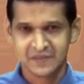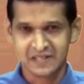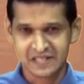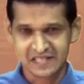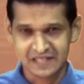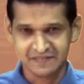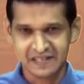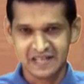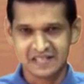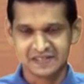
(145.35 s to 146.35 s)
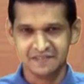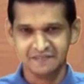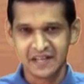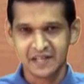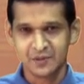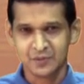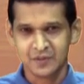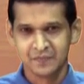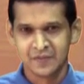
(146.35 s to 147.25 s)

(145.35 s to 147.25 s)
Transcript: it is given as the venue.